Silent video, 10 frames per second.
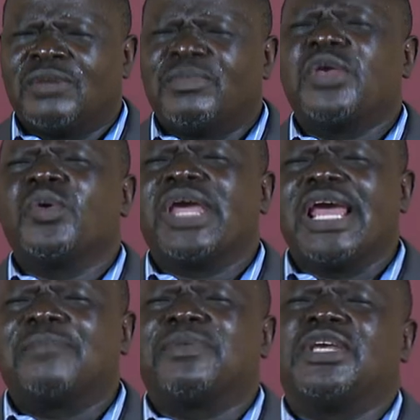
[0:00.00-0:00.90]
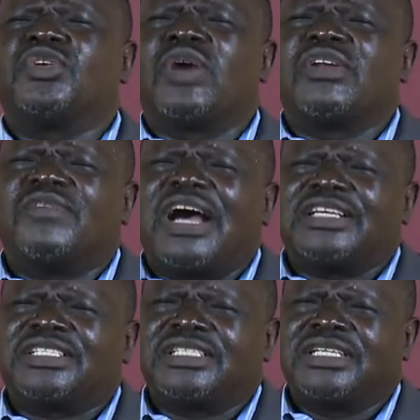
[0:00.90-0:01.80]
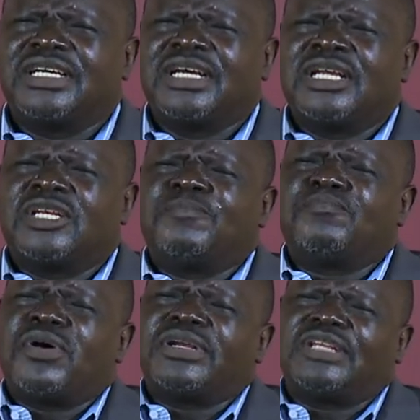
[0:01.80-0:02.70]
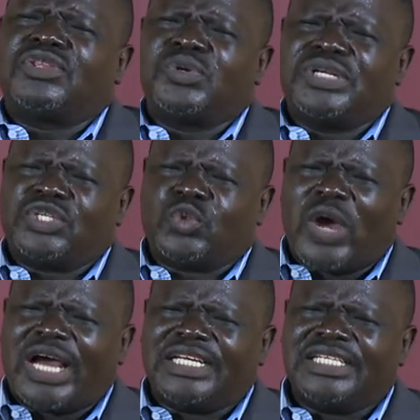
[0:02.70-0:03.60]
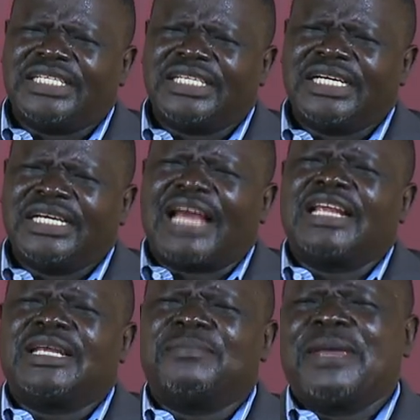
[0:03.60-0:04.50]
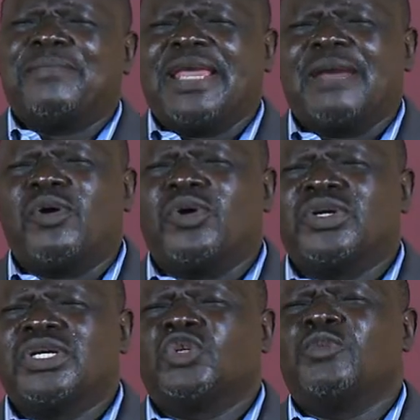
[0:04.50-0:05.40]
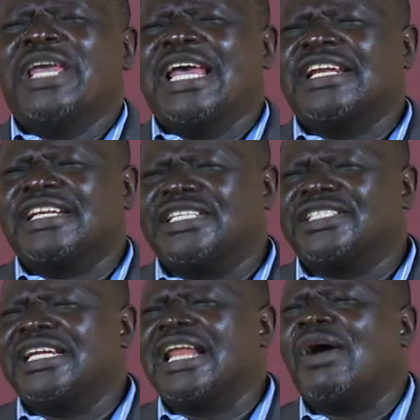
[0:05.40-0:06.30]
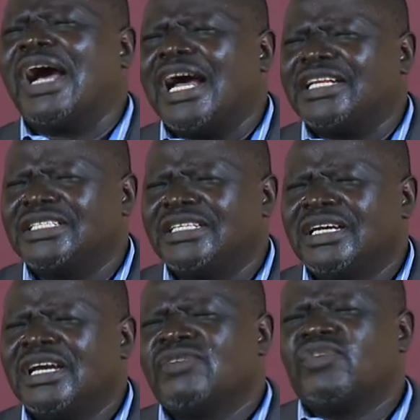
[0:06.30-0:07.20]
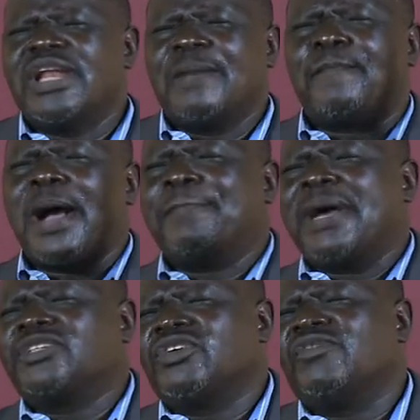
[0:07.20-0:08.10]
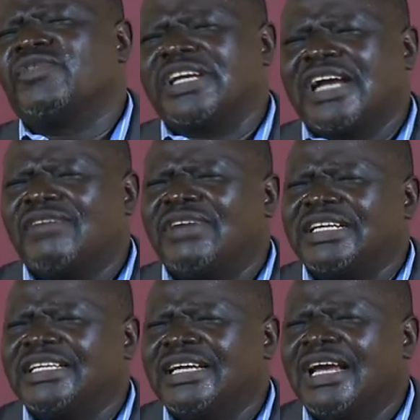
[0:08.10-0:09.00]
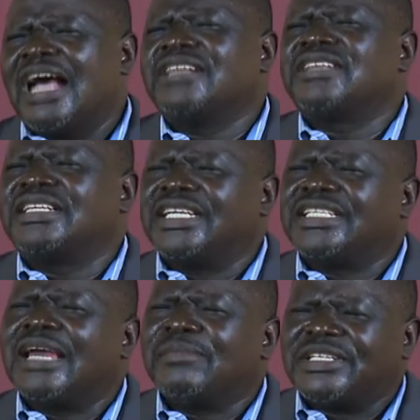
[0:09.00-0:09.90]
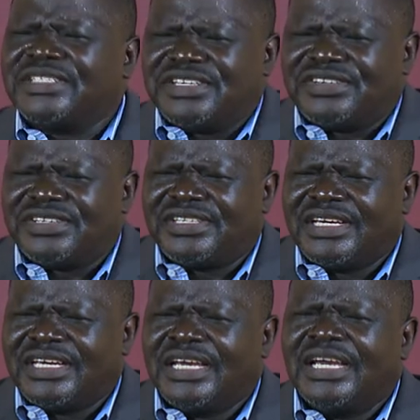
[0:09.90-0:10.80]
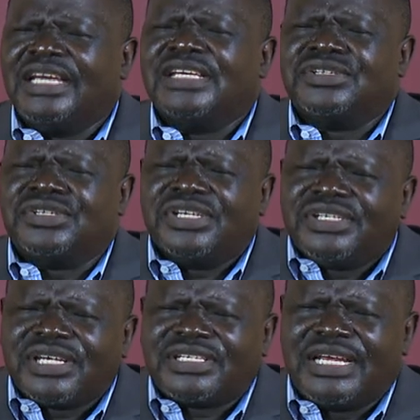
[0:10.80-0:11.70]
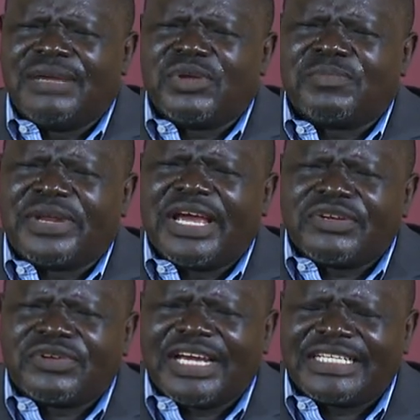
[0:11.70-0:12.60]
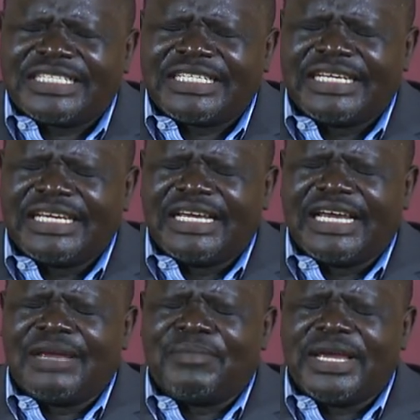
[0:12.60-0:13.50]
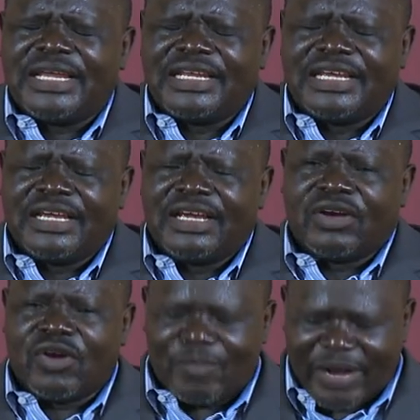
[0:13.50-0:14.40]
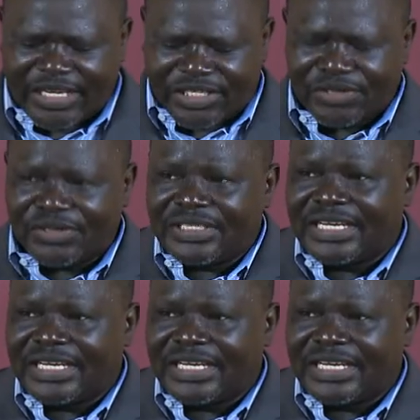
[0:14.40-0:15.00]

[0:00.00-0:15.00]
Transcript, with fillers: May you help each one of us to ponder through this word, that it may be able to be enriched in our hearts for the purpose of recovery at such a time as this. In Jesus' name we pray and trust. Amen. God bless you.